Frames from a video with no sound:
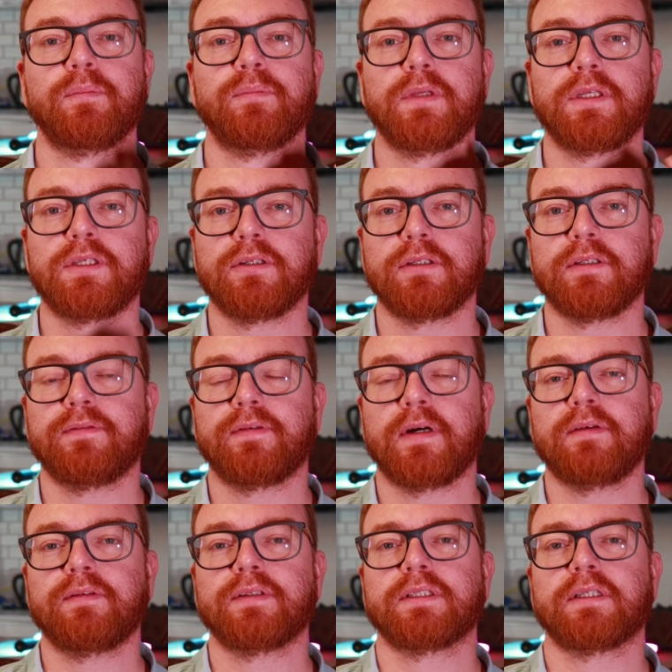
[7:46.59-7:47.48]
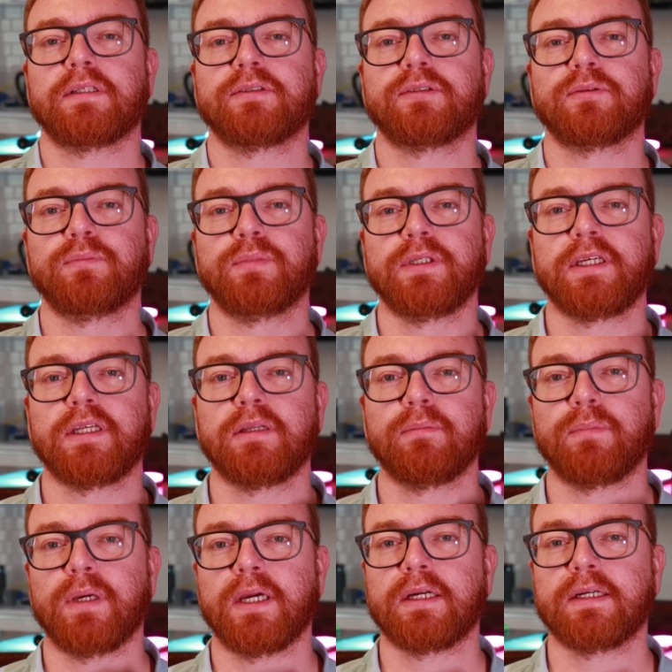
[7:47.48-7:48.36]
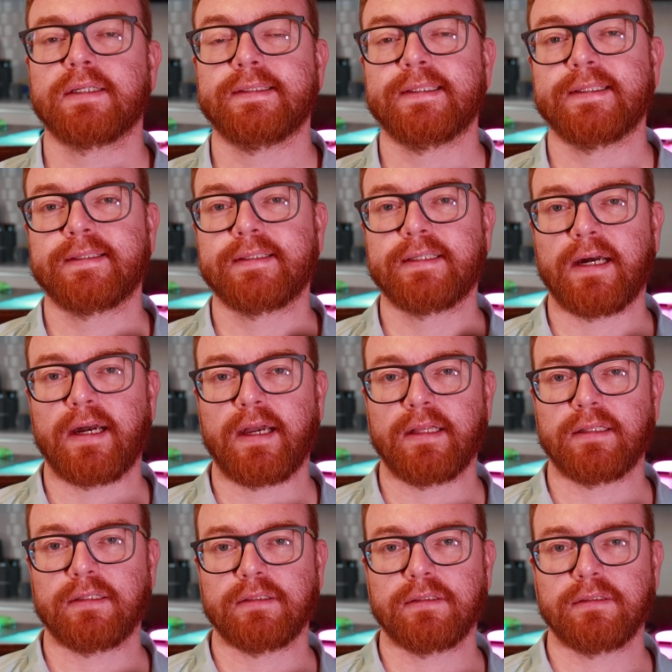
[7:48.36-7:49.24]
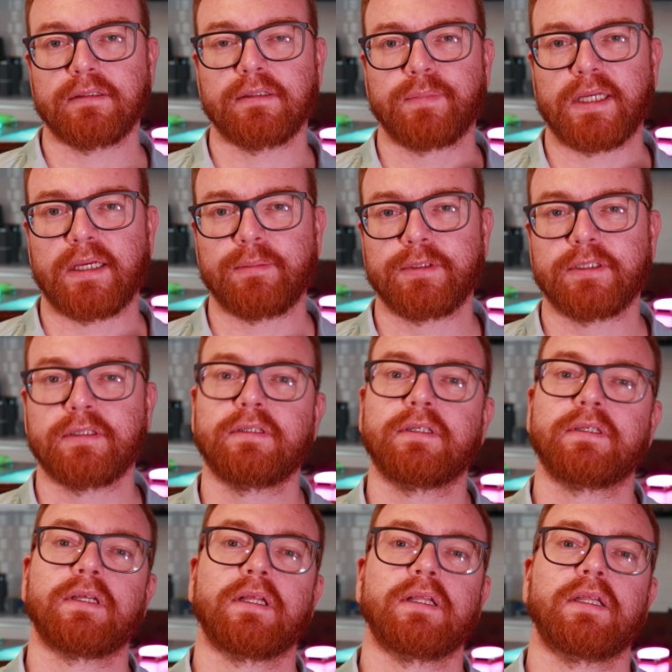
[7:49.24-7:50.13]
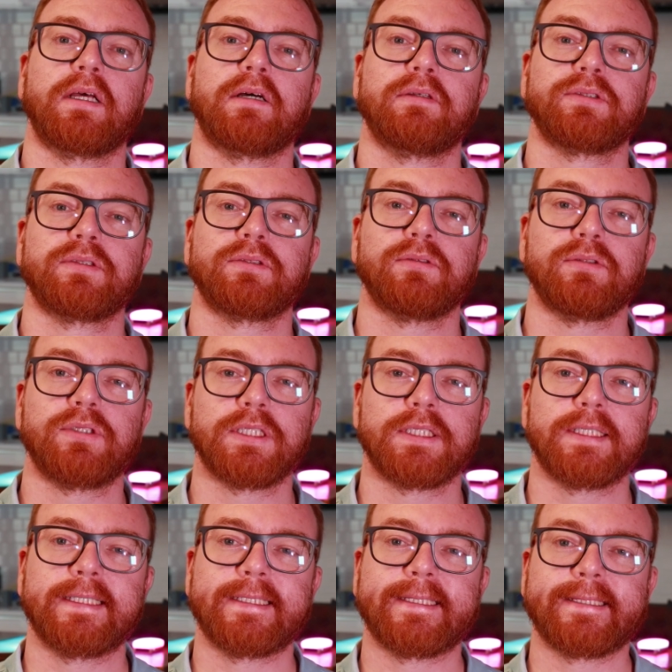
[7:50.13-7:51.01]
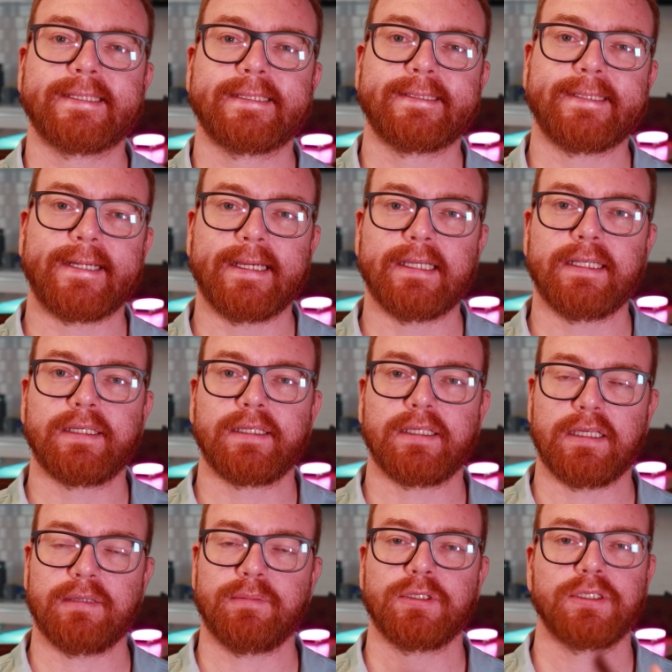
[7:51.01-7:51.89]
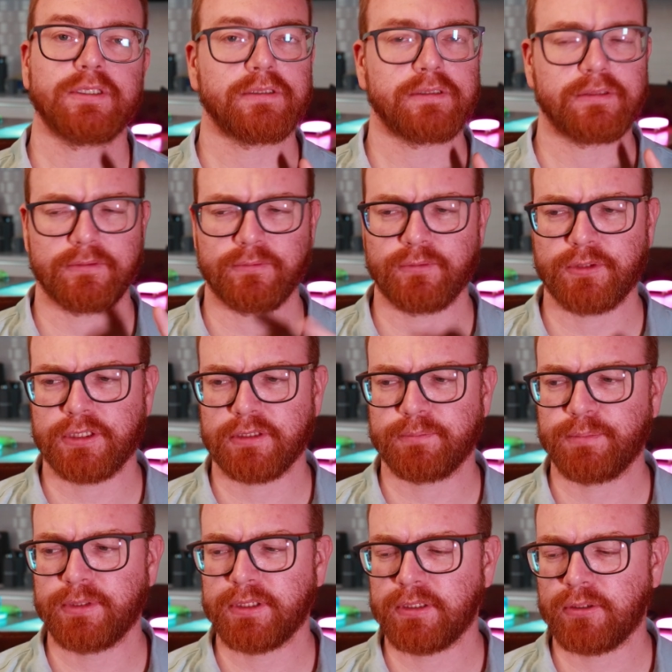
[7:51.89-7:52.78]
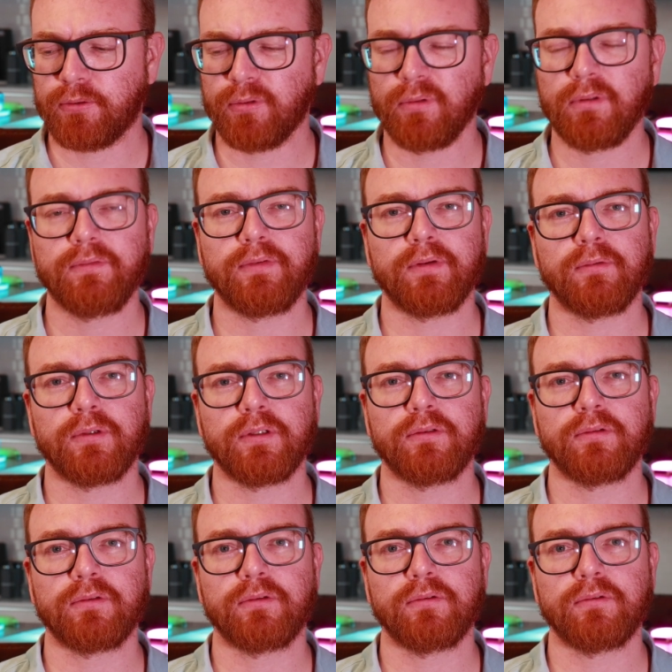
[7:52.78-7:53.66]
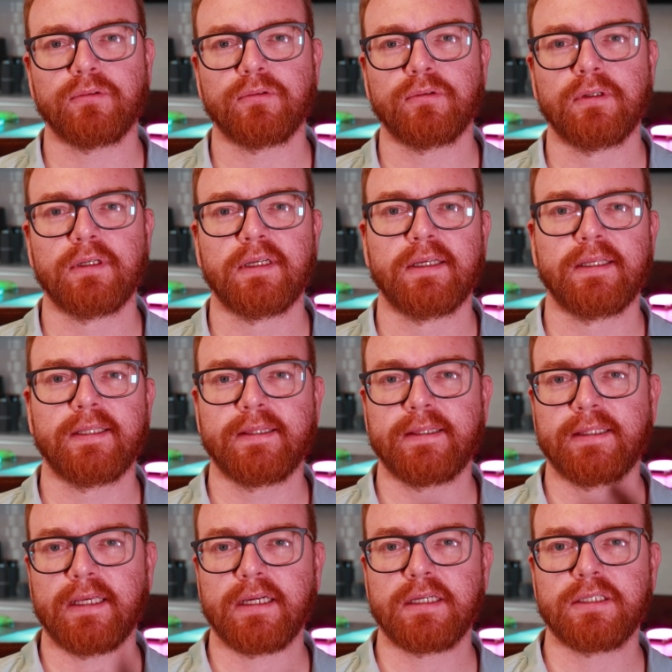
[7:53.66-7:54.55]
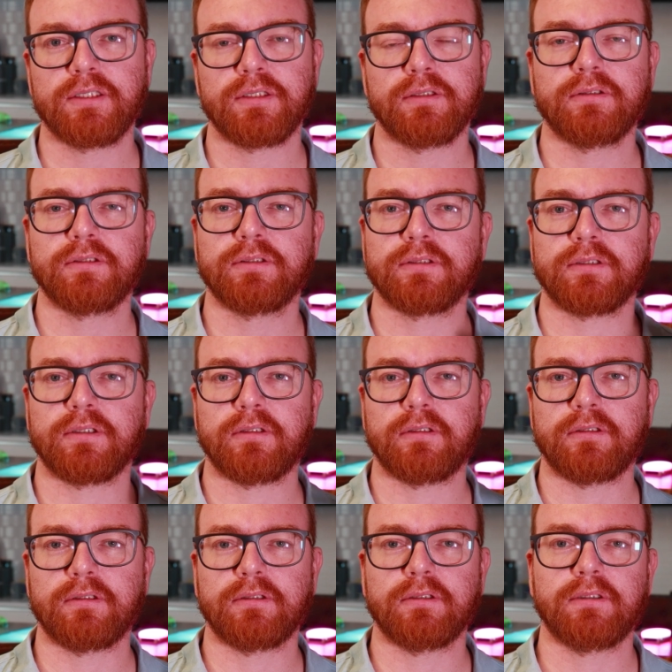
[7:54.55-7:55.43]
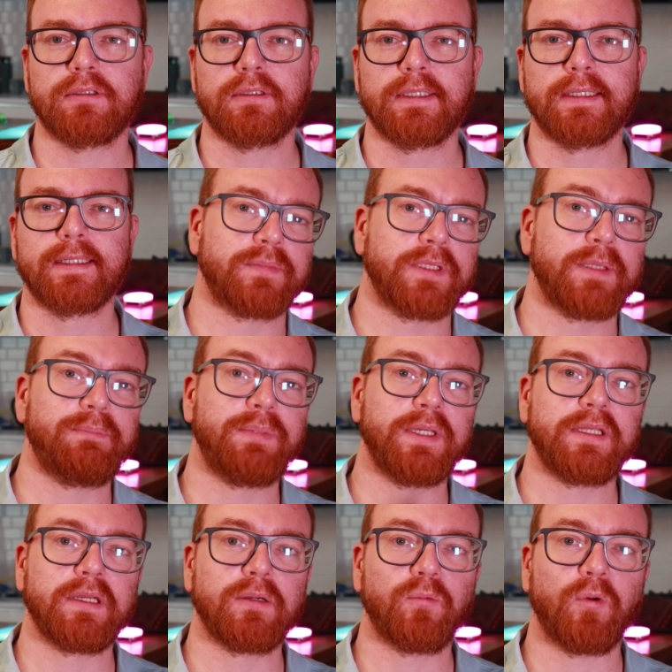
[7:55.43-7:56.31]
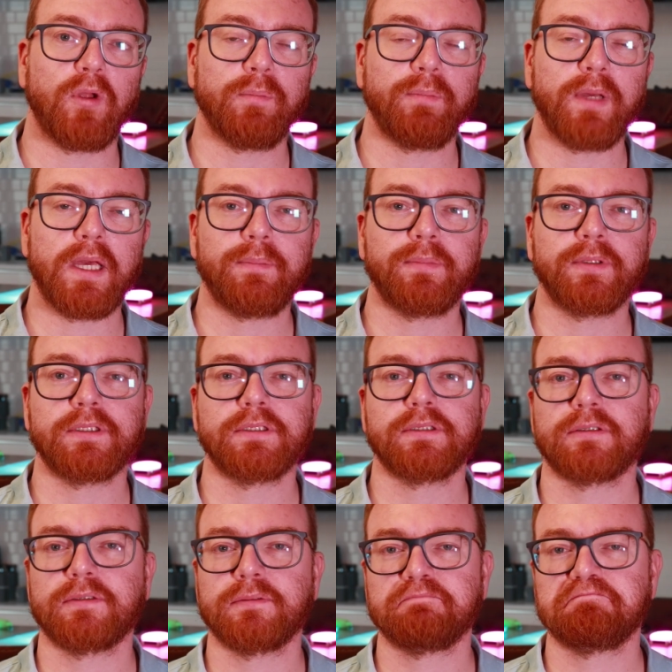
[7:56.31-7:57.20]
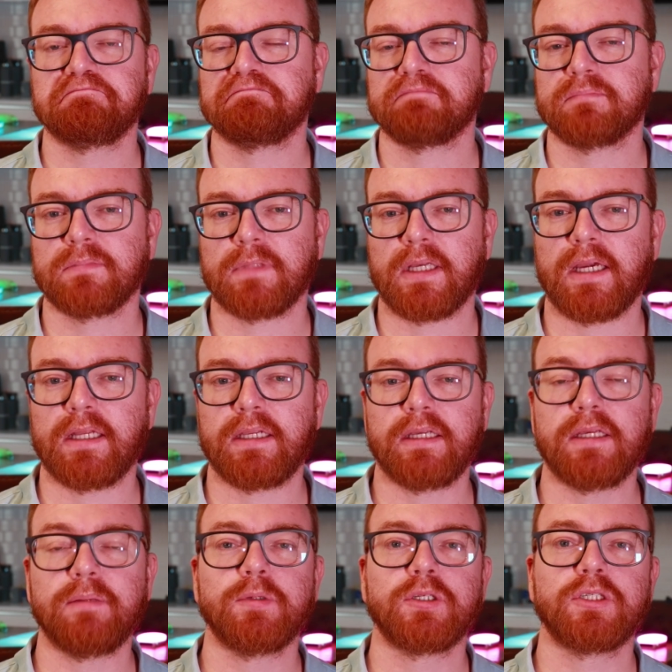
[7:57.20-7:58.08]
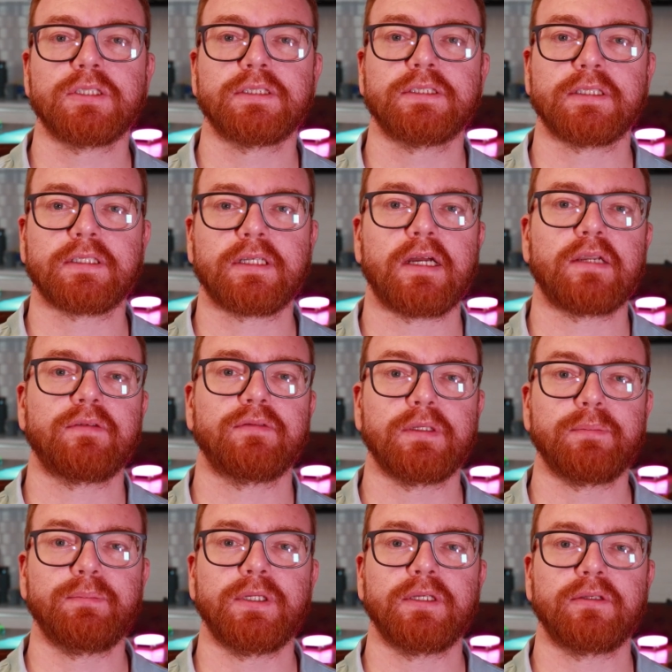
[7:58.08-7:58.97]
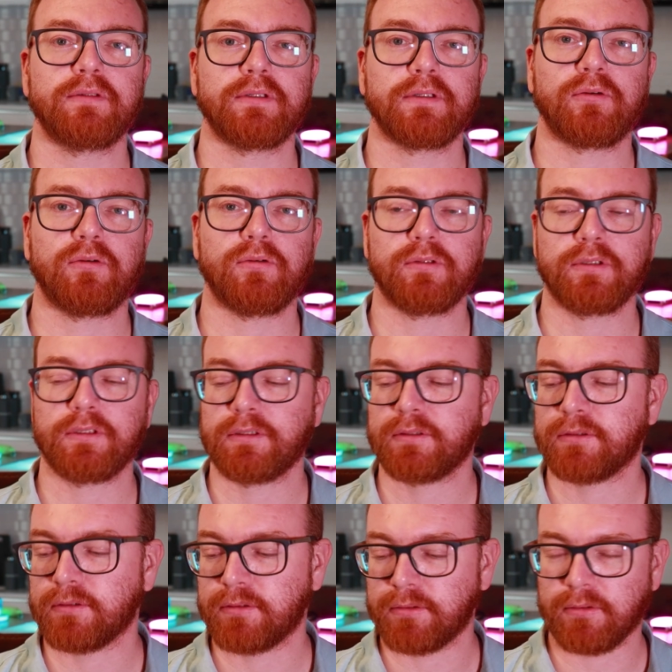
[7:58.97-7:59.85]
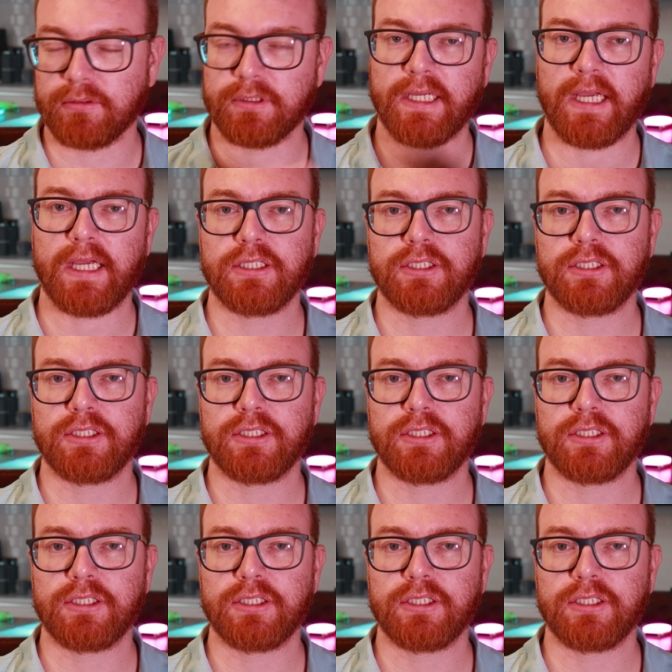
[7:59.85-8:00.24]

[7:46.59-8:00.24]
Midjourney 5 is also bringing back the tile parameter that allows you to generate tiling images, which is pretty cool if you want to do textures or repeating wallpapers or any images that kind of repeat on the corners or on the